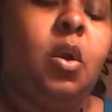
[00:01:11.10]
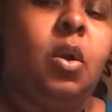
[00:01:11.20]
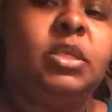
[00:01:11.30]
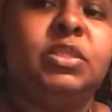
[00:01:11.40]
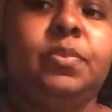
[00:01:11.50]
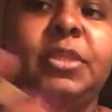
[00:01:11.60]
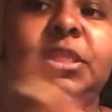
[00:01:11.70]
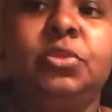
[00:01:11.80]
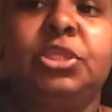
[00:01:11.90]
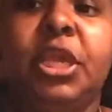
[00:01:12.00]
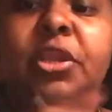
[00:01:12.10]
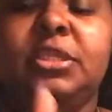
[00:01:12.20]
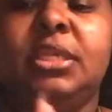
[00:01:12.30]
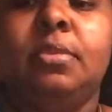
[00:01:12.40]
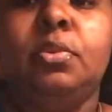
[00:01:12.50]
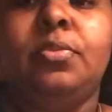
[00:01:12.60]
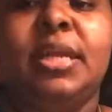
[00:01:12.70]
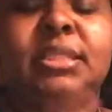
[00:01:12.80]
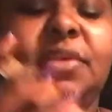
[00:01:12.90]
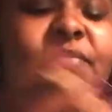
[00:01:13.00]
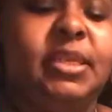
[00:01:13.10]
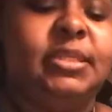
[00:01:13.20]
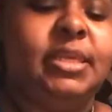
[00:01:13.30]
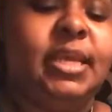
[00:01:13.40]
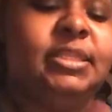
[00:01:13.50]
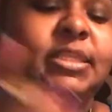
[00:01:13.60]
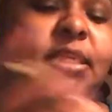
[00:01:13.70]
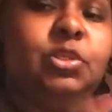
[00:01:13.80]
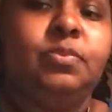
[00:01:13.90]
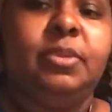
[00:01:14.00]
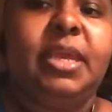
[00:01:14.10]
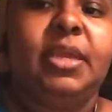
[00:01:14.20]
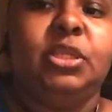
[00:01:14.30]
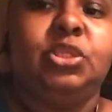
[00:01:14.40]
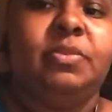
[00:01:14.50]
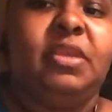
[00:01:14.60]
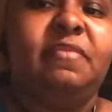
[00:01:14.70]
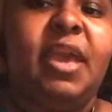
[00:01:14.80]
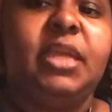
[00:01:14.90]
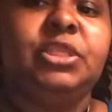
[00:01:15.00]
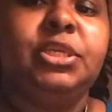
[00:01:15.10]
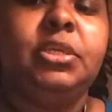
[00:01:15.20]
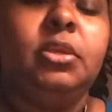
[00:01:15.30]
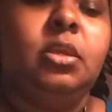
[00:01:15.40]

Also, please do check your sun, moon, rising, and Venus signs as I do play a contributing factor.